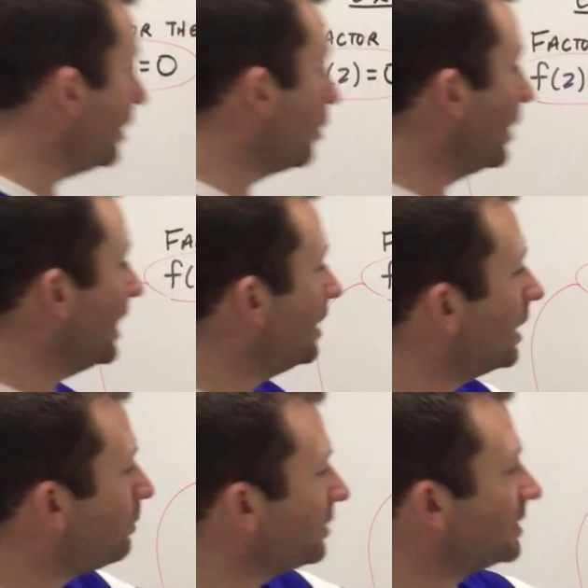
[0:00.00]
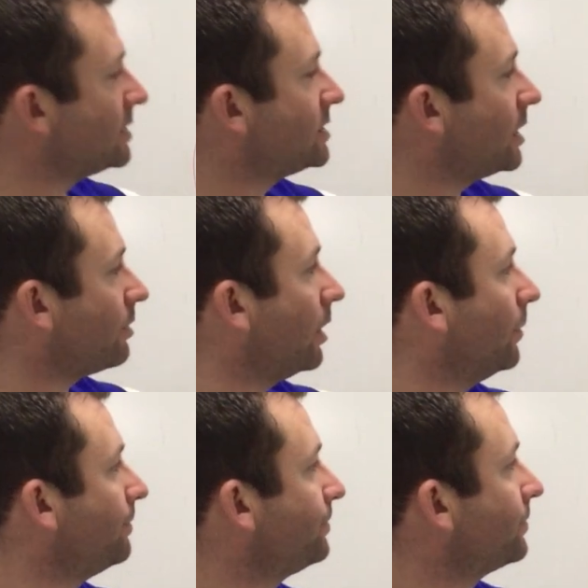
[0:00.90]
here, we ended up with a 0.
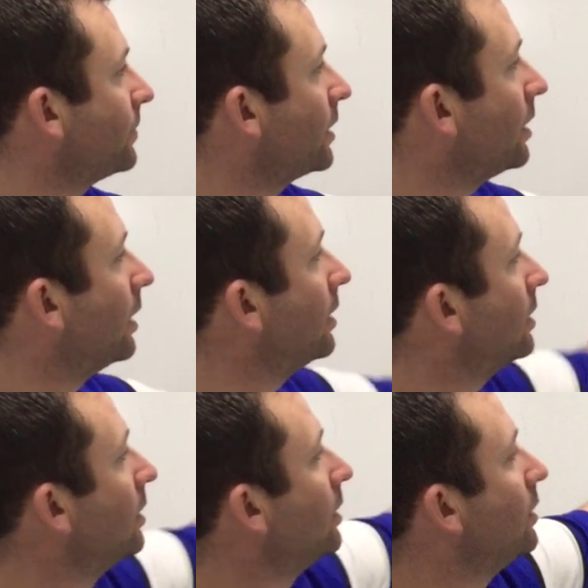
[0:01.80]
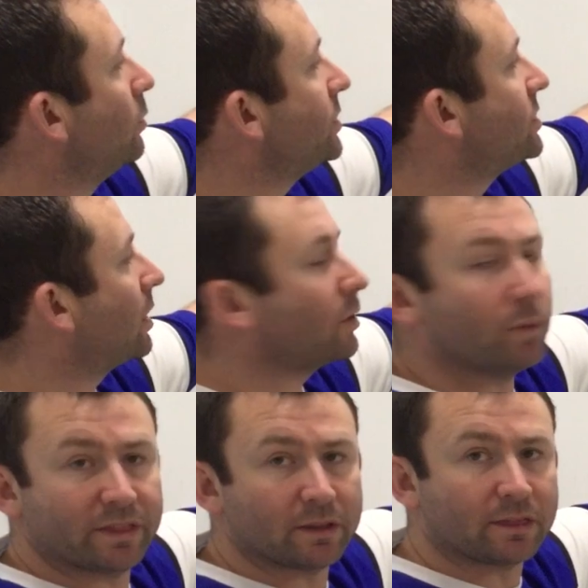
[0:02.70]
All right? We started
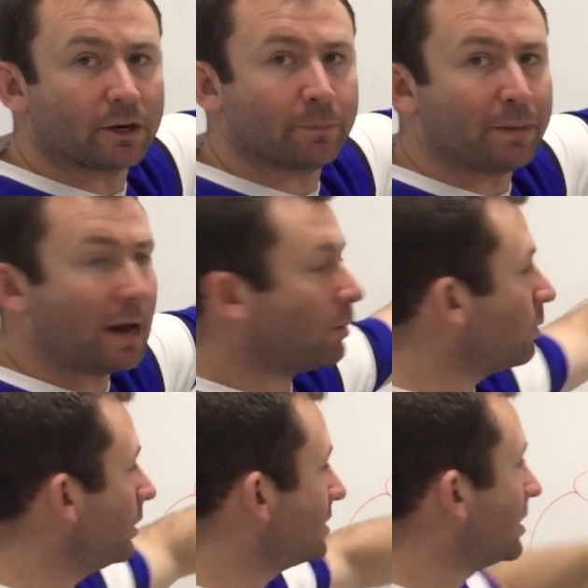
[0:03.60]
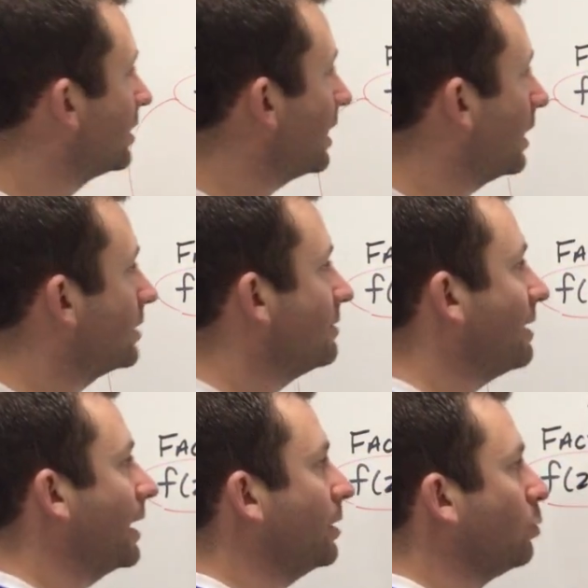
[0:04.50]
with a third power, we synthetic
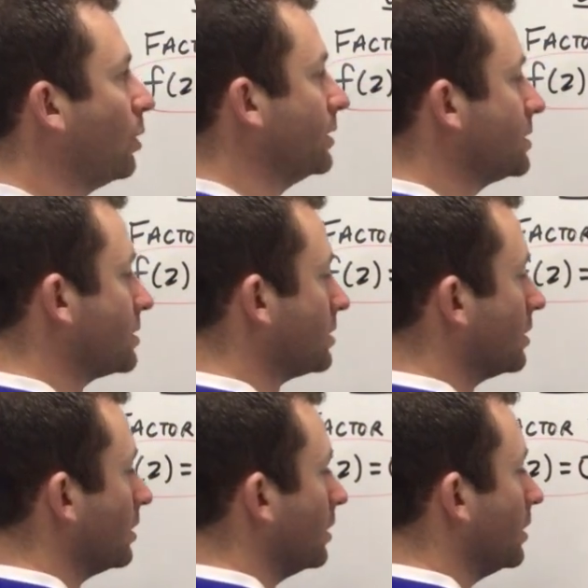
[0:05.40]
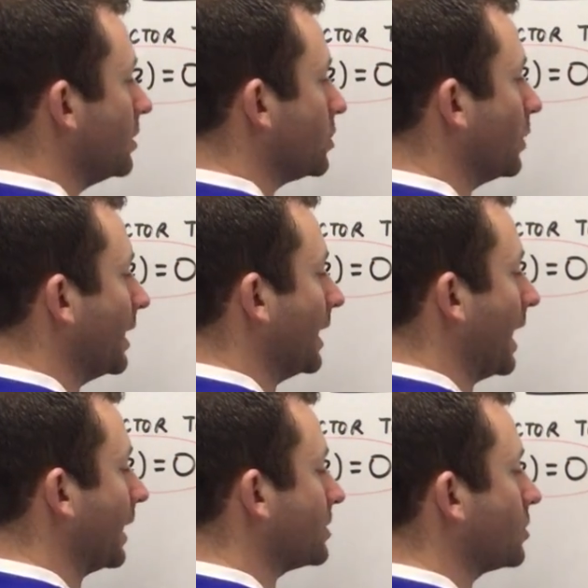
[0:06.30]
divided once. So we get
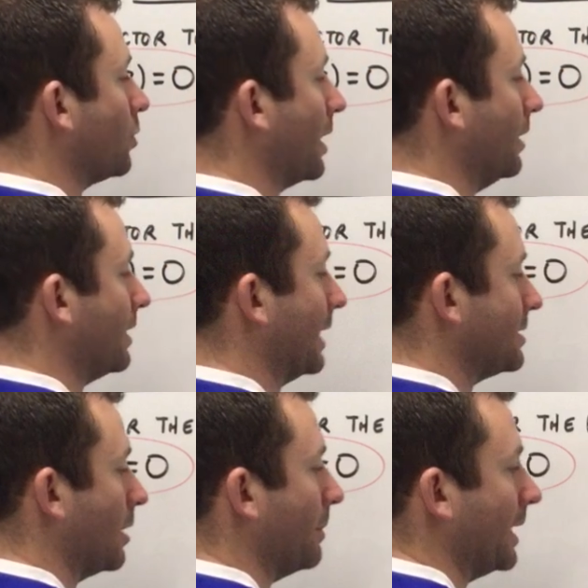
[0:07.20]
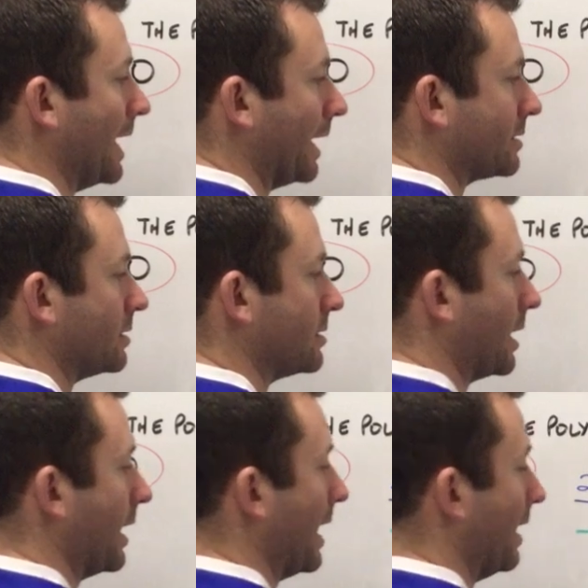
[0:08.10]
x squared, that's how many x's
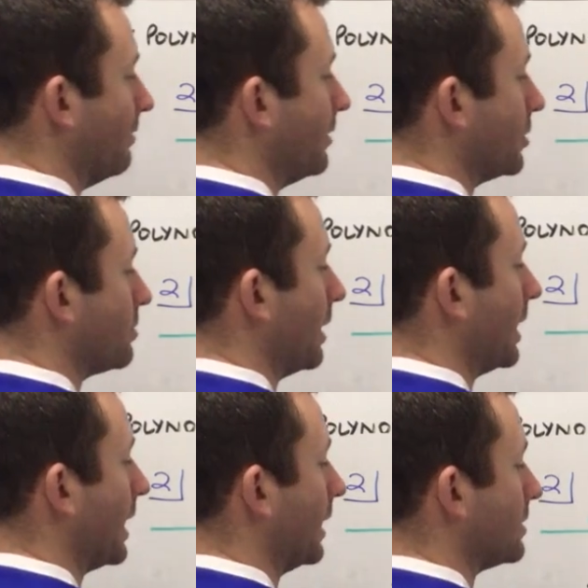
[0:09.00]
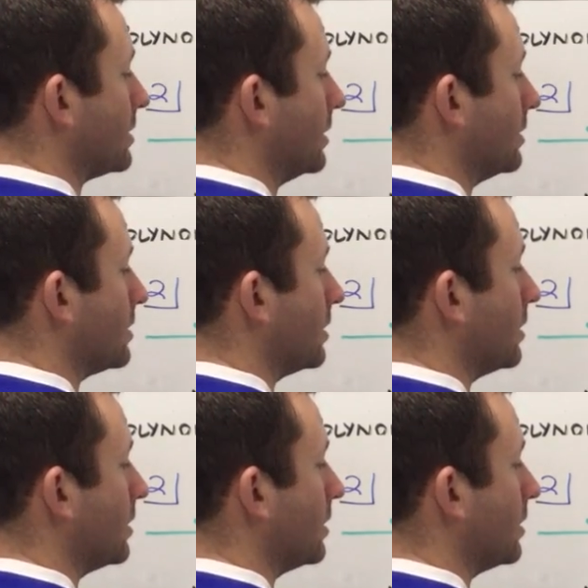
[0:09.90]
I have. Here's my constant.